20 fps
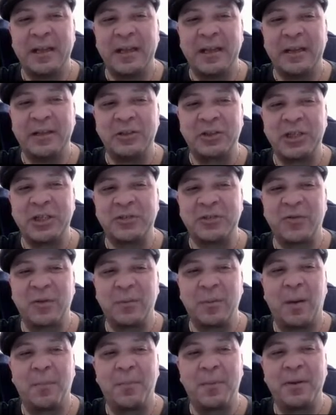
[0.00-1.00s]
and she's
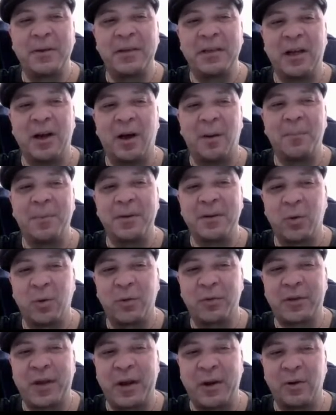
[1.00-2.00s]
from up in
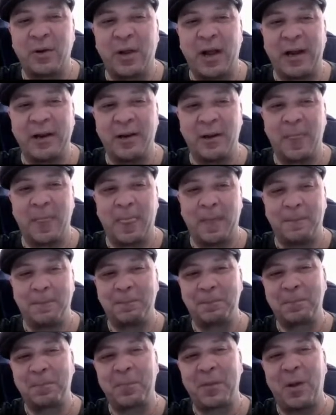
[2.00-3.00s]
North Carolina.
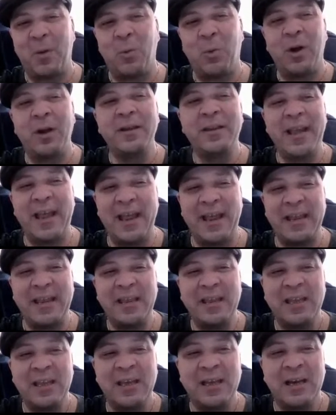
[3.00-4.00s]
One
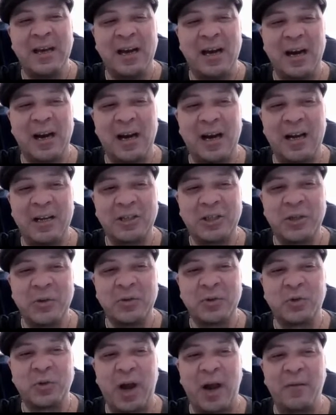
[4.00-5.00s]
day, she
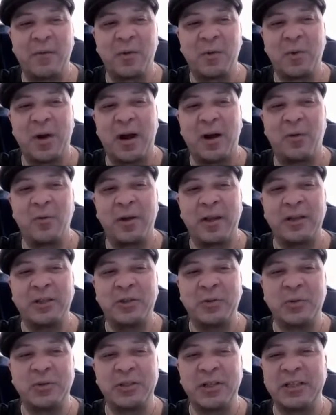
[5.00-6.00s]
was driving around and
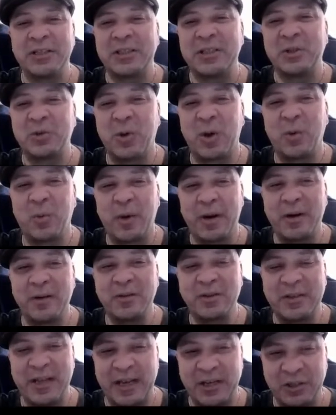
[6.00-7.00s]
she was listening to our radio
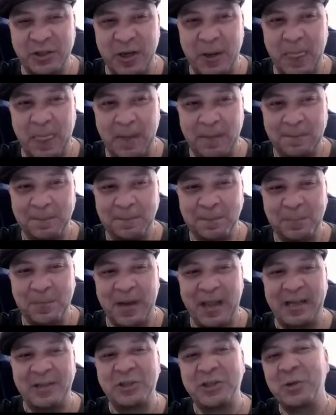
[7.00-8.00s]
station,
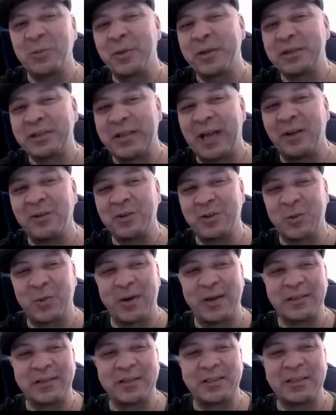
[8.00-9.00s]
and she reached out to
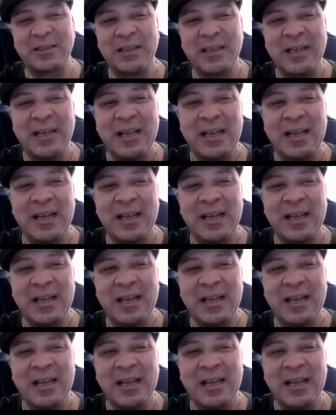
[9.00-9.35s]
us,